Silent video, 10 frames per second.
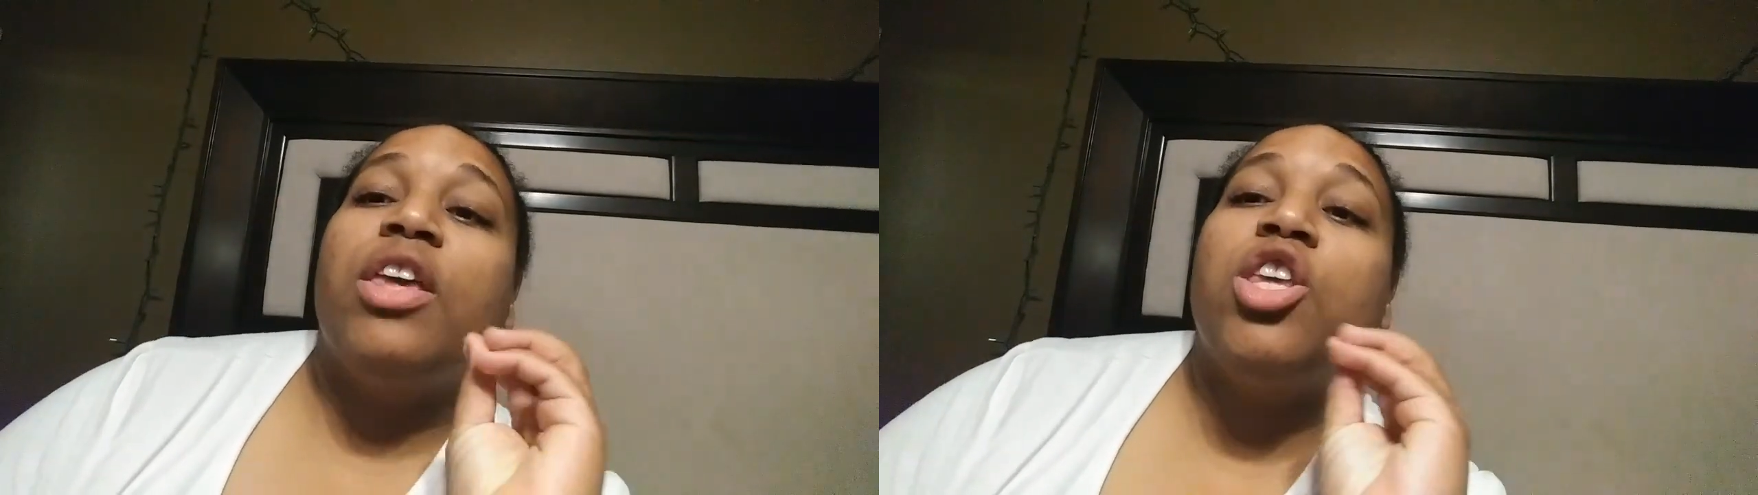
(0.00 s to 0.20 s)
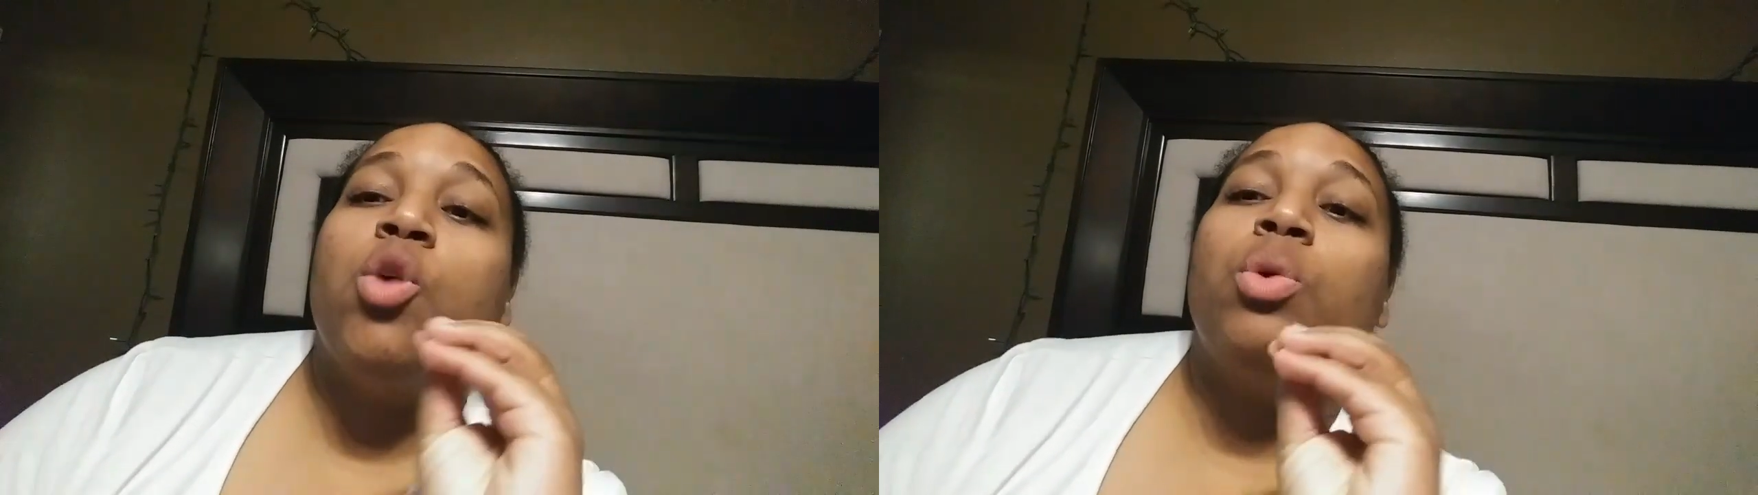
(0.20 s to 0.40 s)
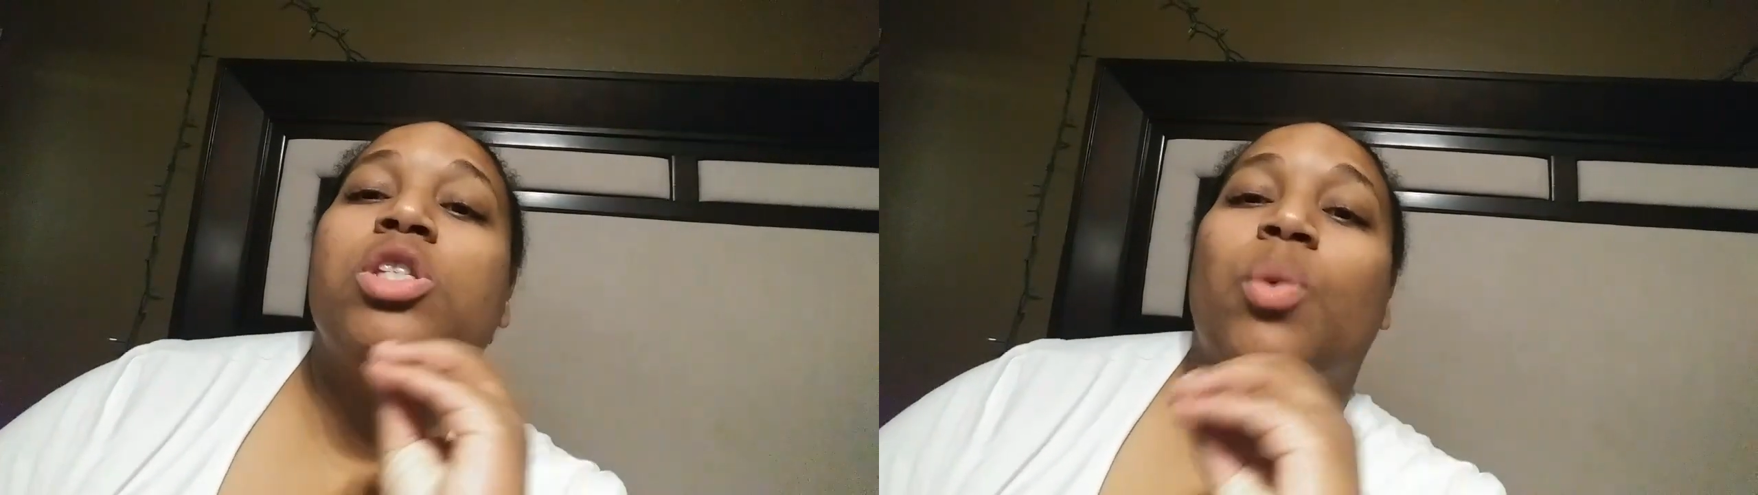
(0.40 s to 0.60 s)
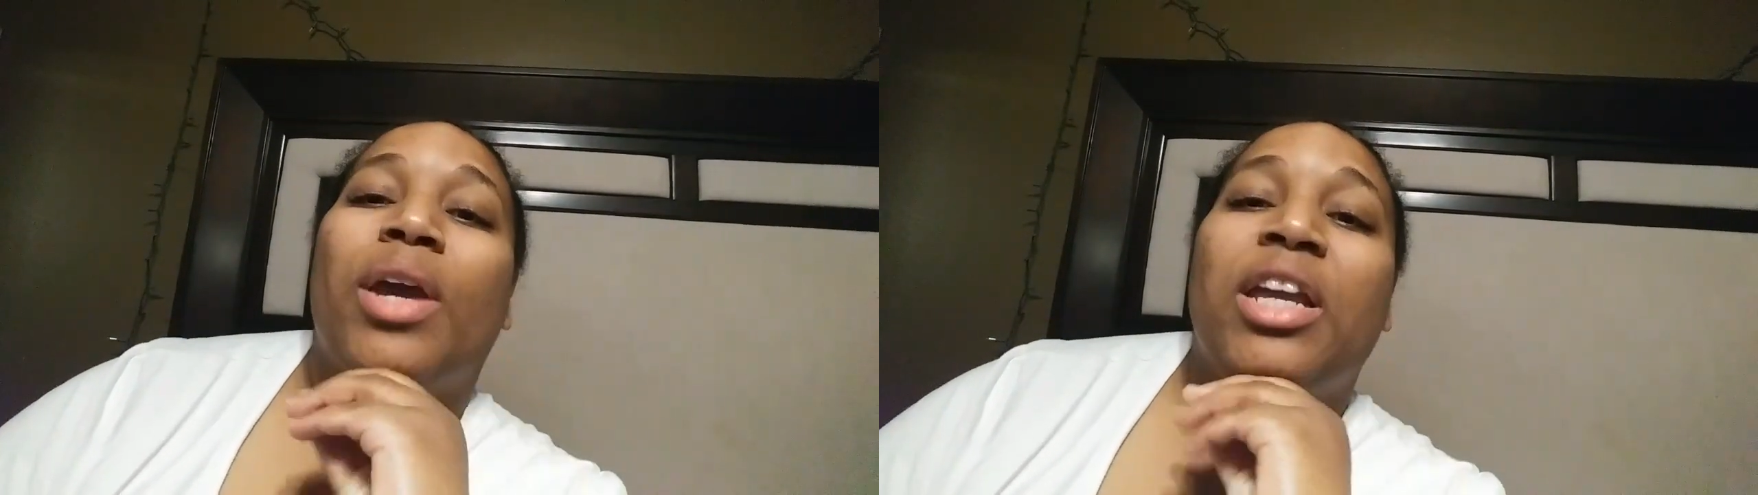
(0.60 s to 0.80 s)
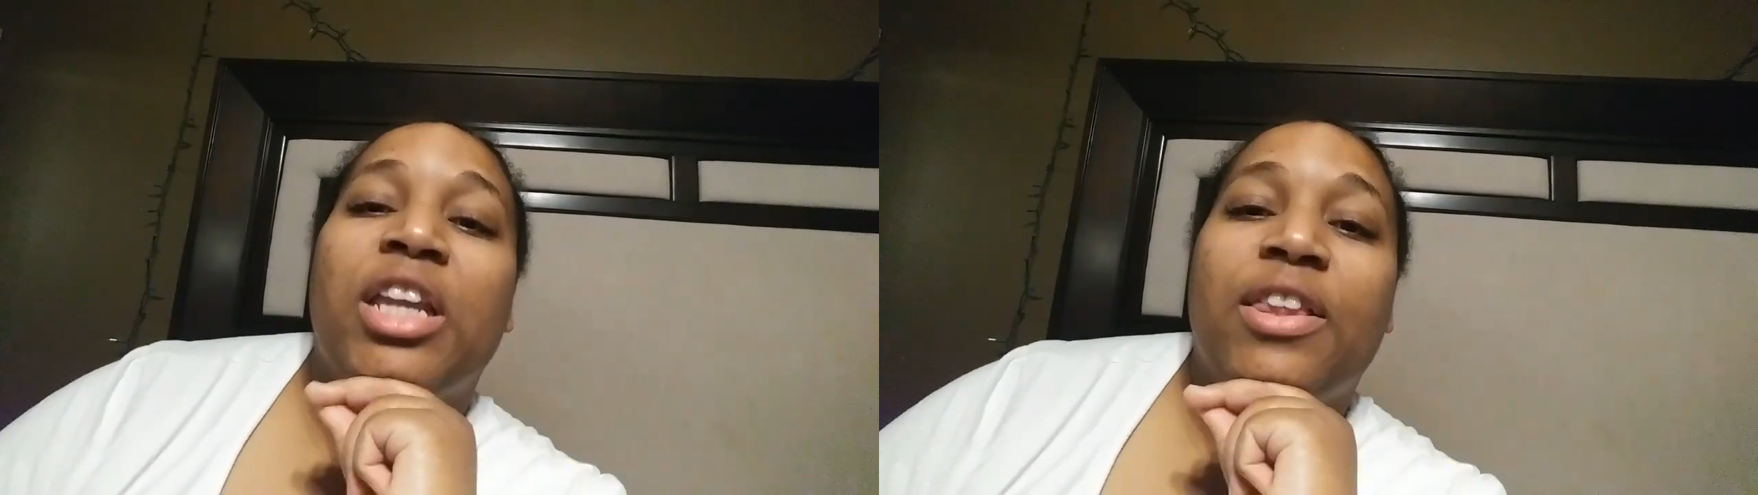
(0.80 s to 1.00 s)
that you will do
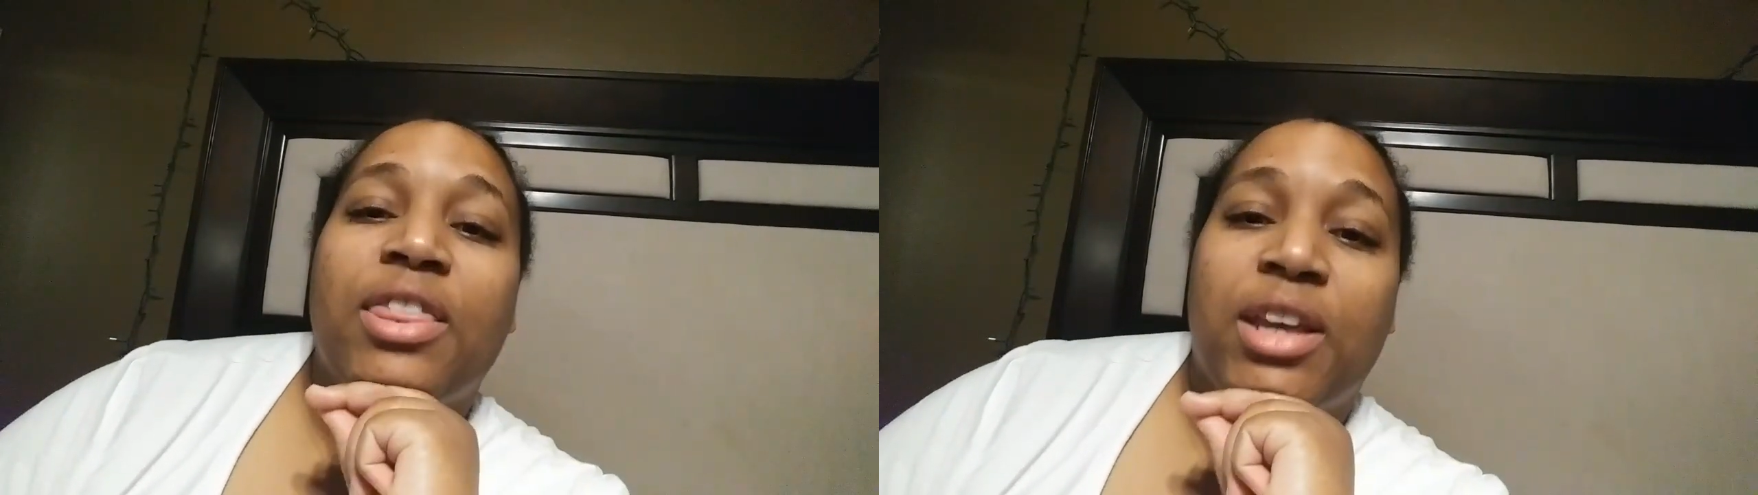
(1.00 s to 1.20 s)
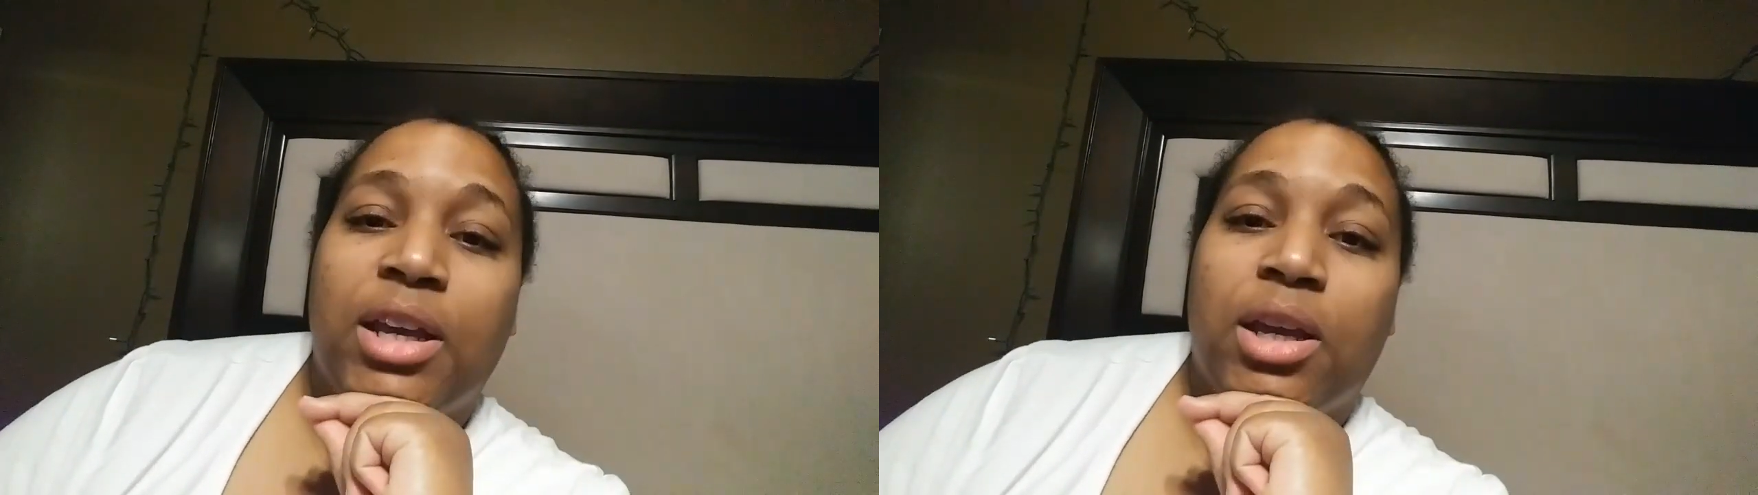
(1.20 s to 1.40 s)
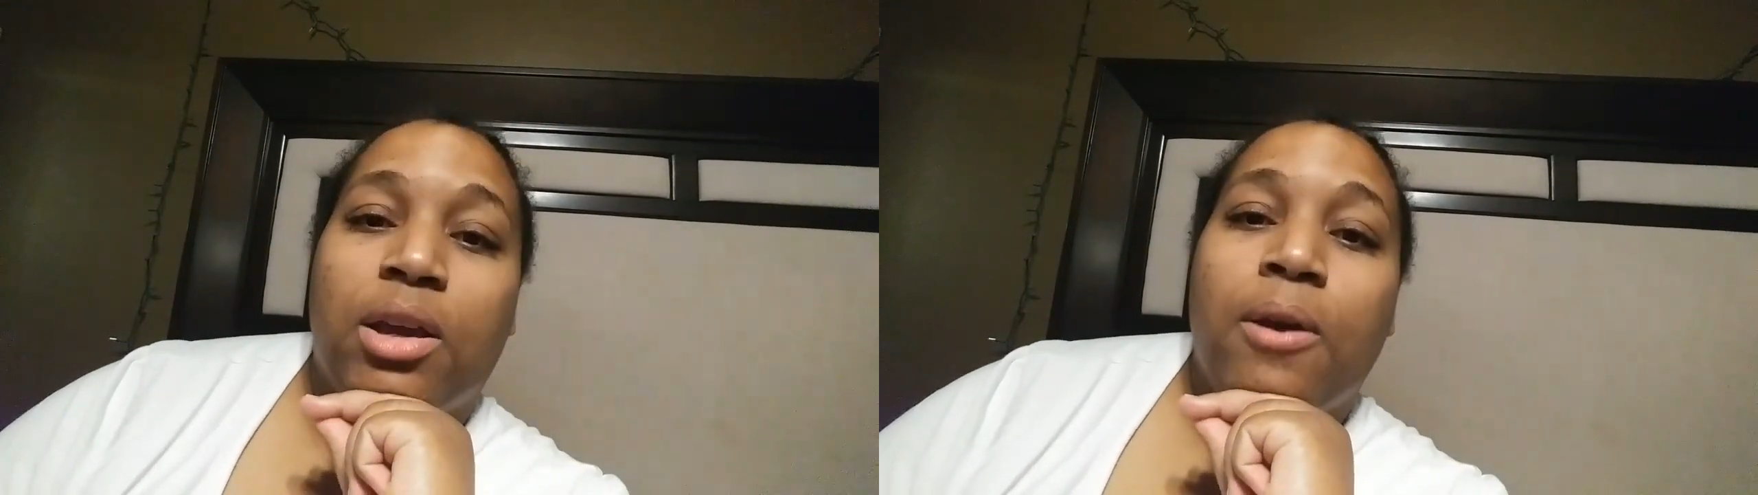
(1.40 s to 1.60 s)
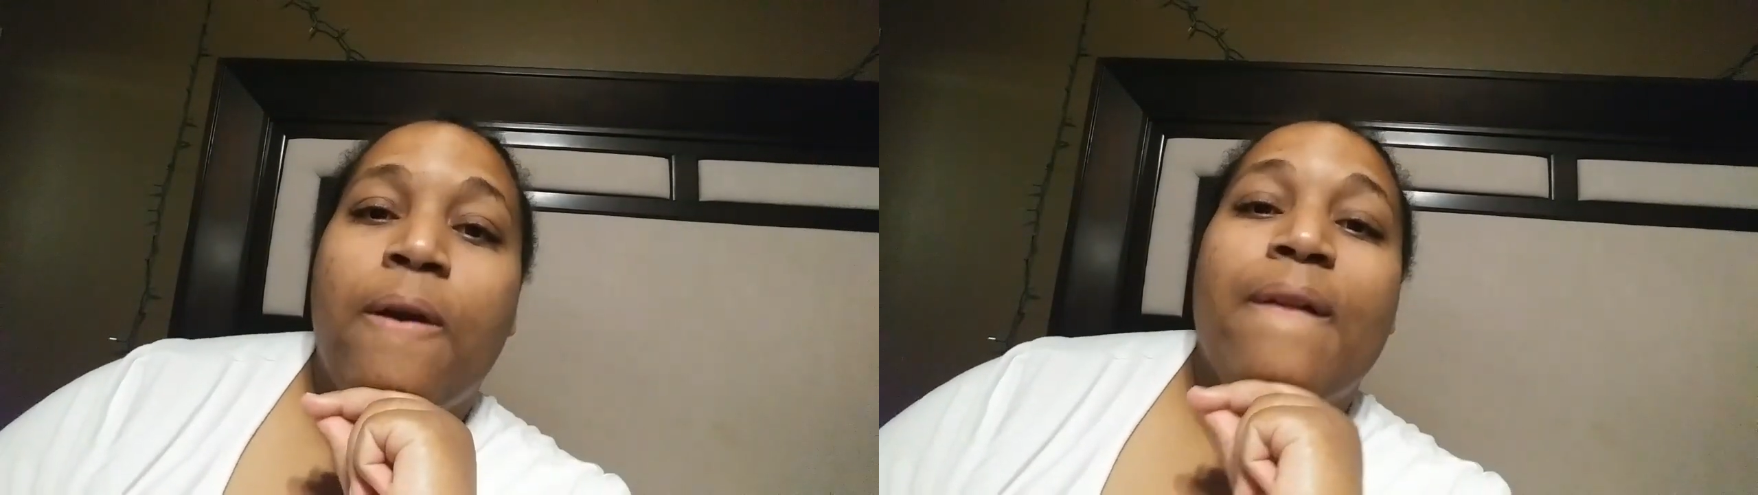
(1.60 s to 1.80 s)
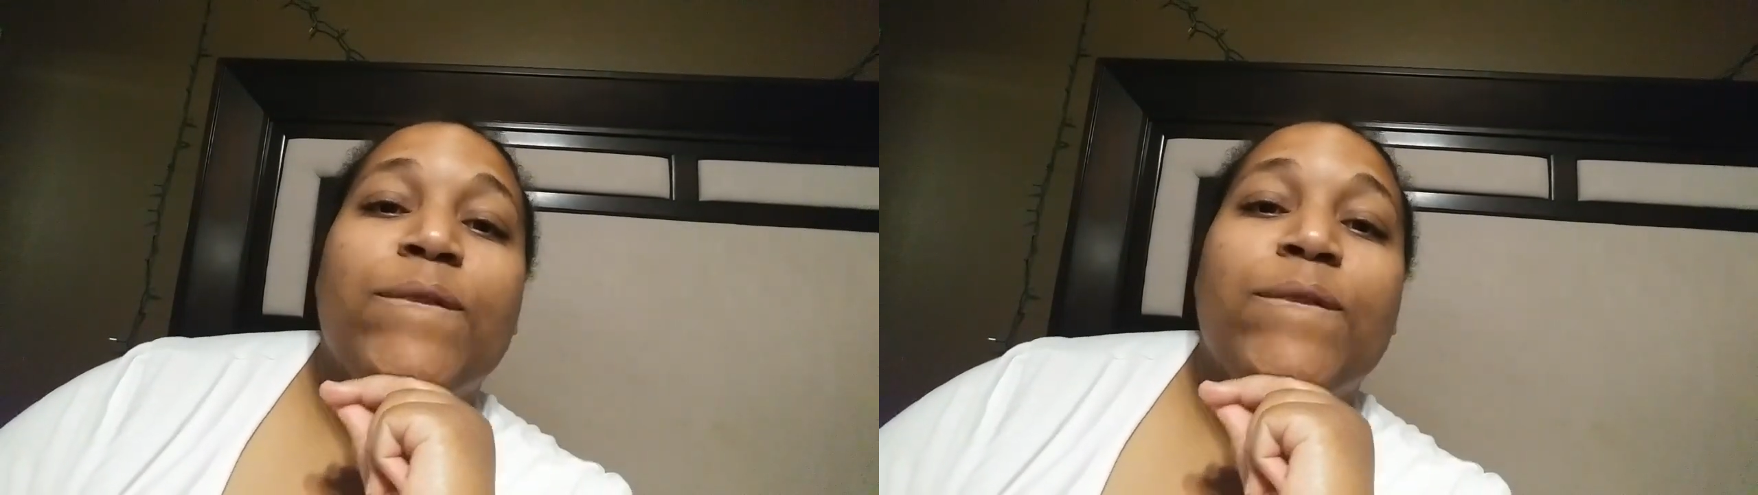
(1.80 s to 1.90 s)
anything